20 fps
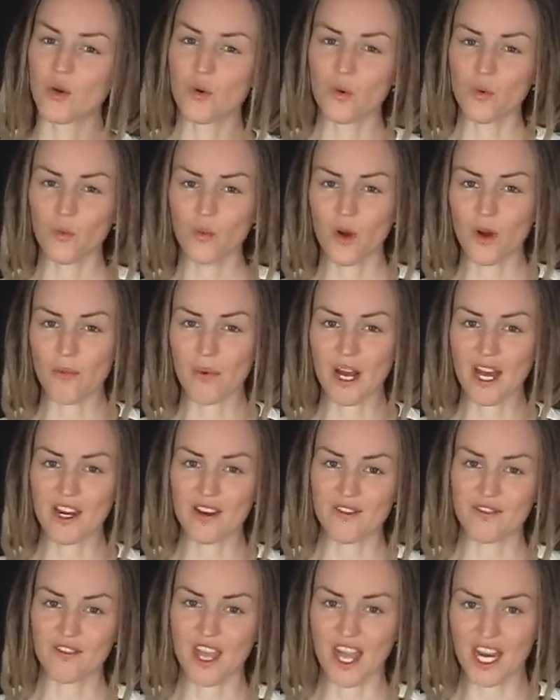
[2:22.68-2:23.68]
What part
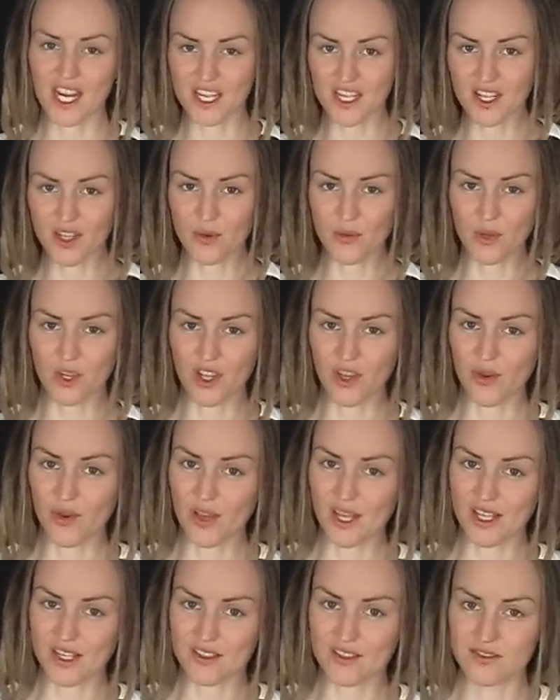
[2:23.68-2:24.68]
of Canada were you
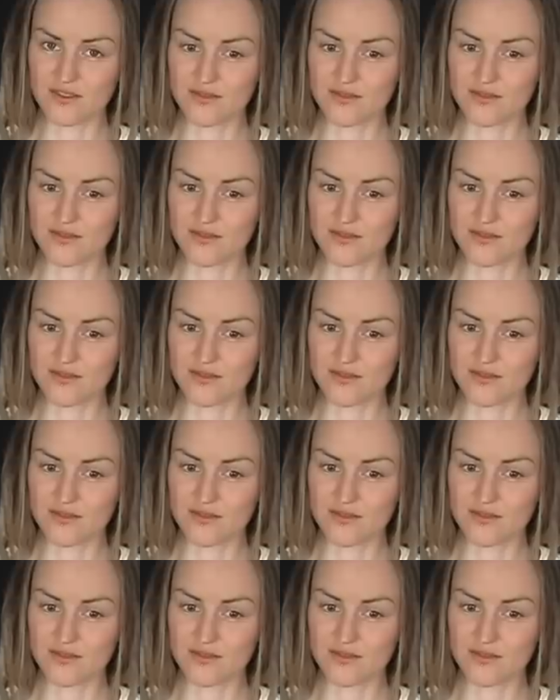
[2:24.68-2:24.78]
in?